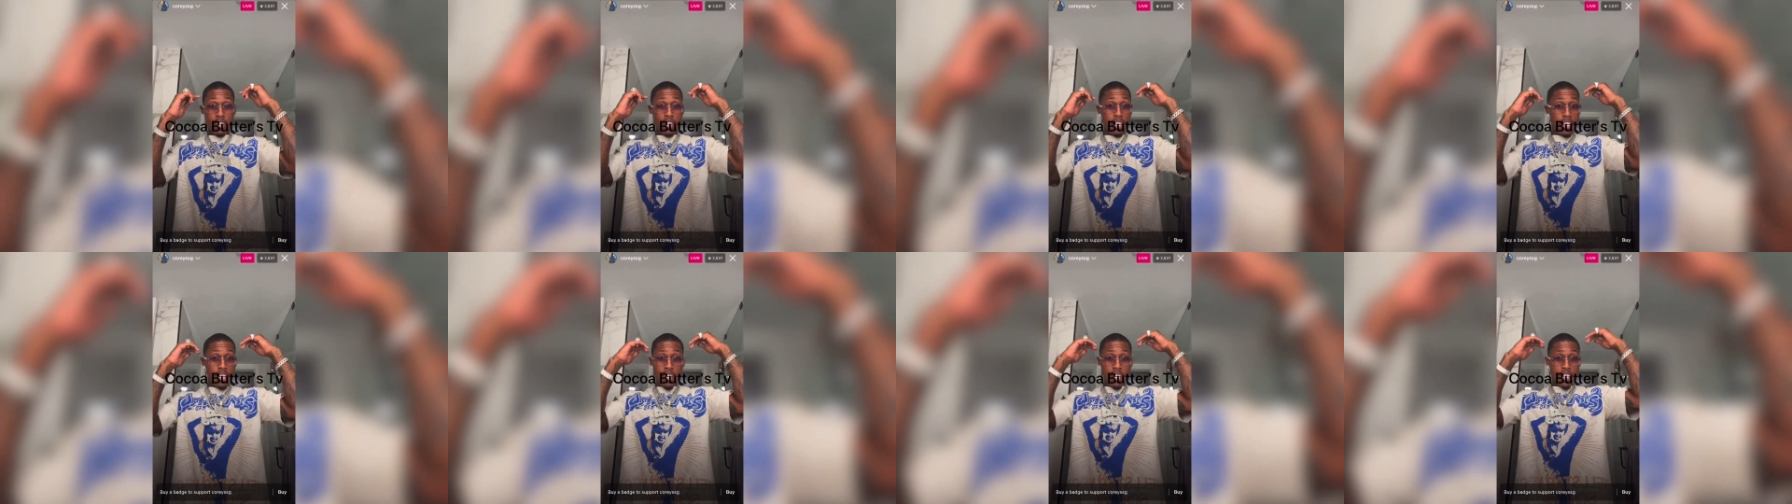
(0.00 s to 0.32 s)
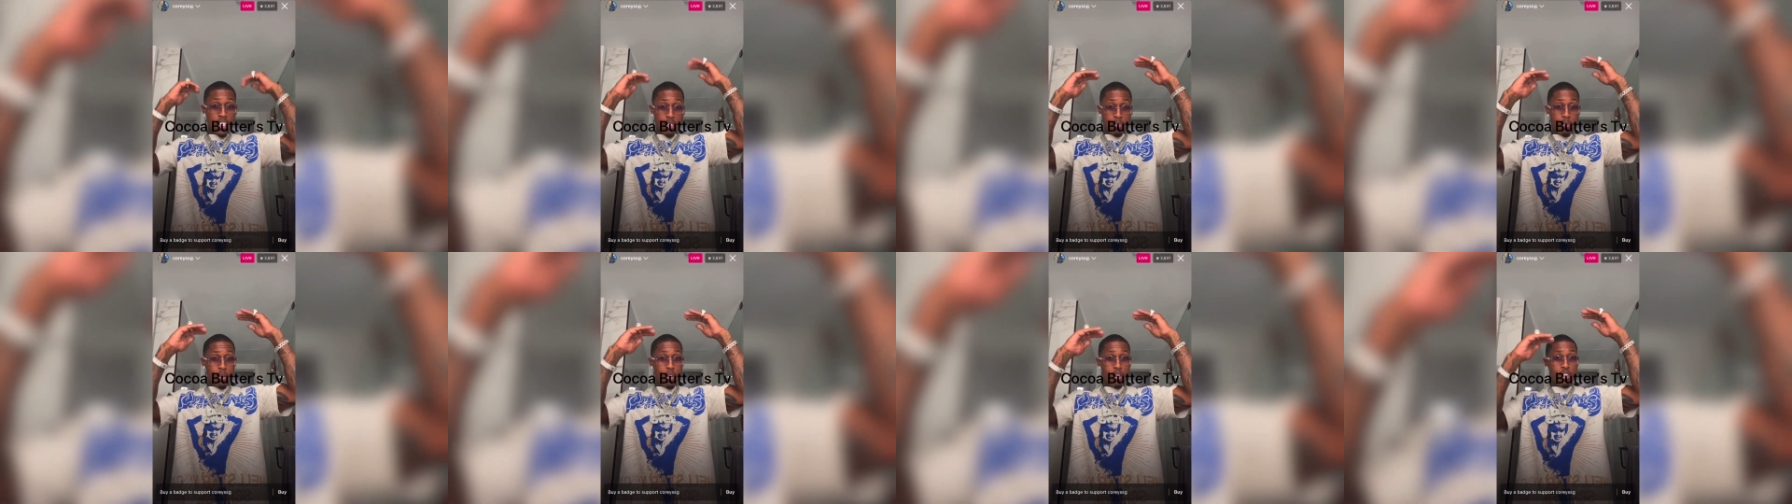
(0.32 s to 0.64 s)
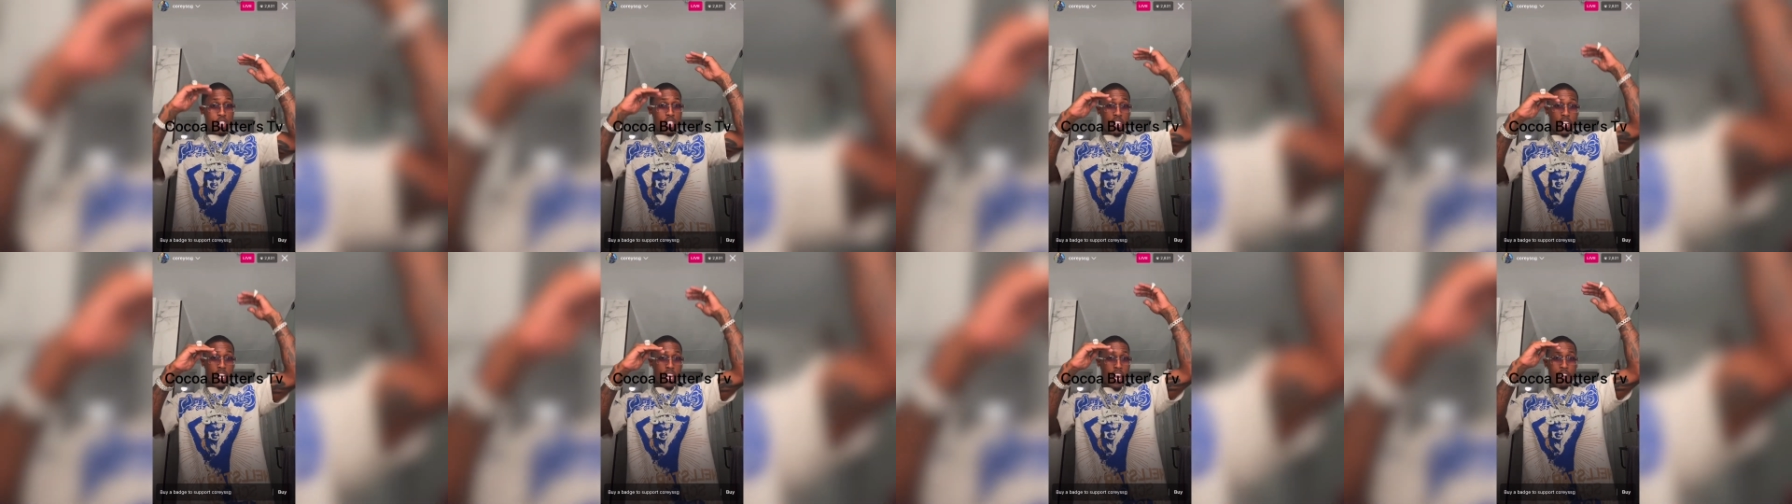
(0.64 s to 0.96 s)

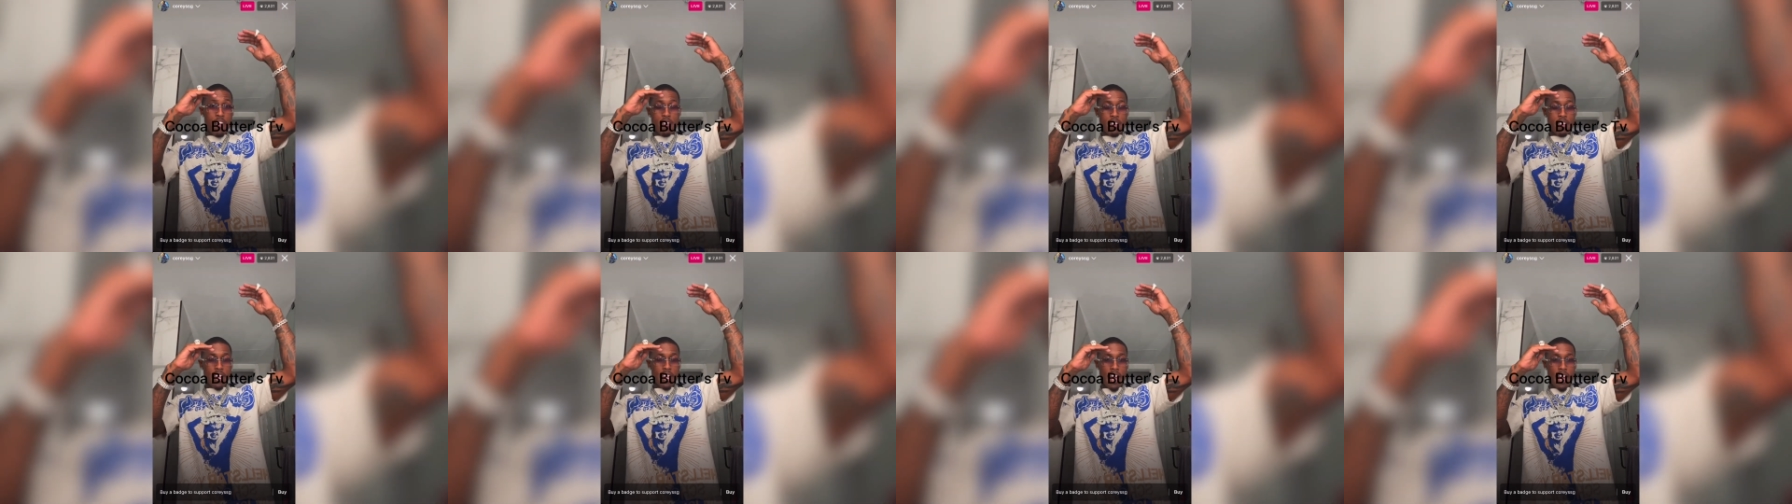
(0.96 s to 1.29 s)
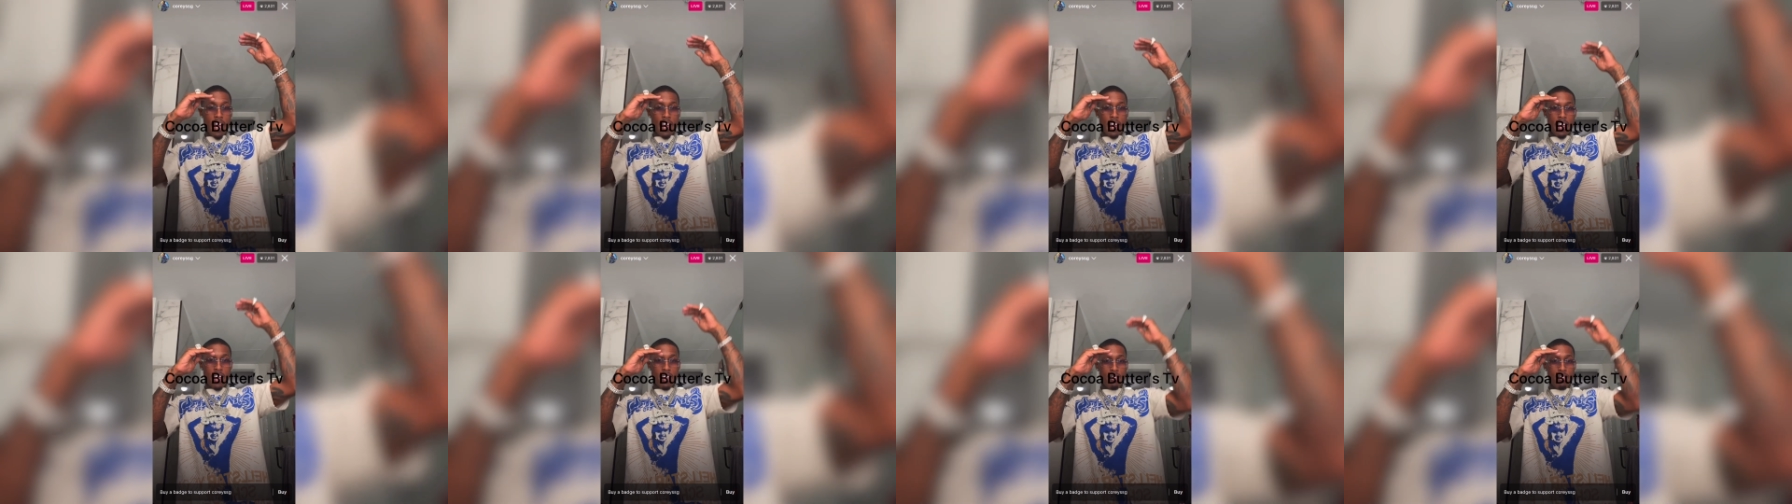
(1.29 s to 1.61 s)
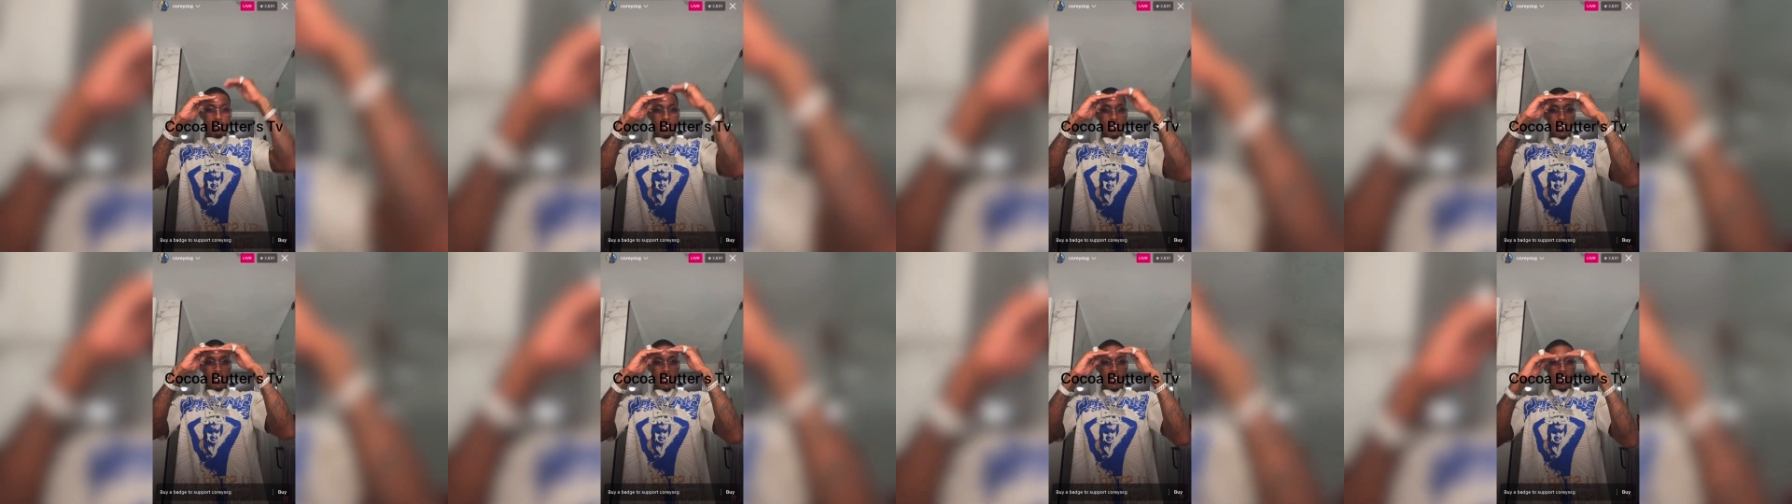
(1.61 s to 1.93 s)
spiritually, everything, and you still
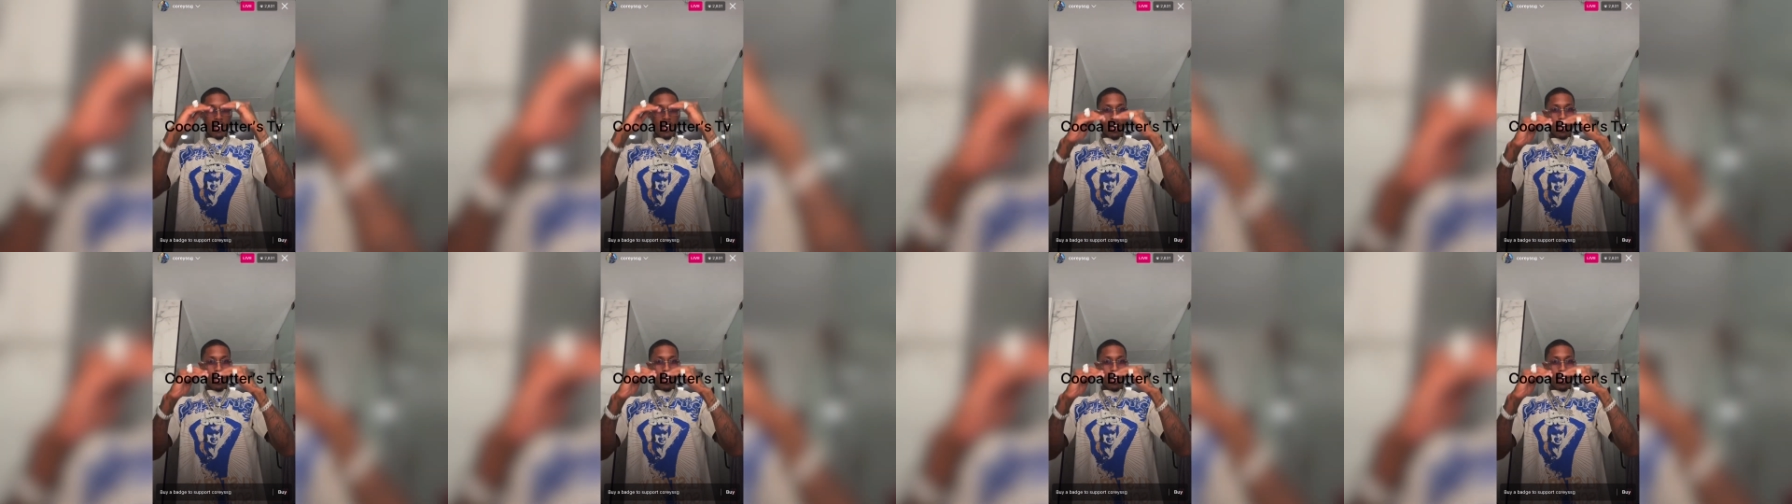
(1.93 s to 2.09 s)
here.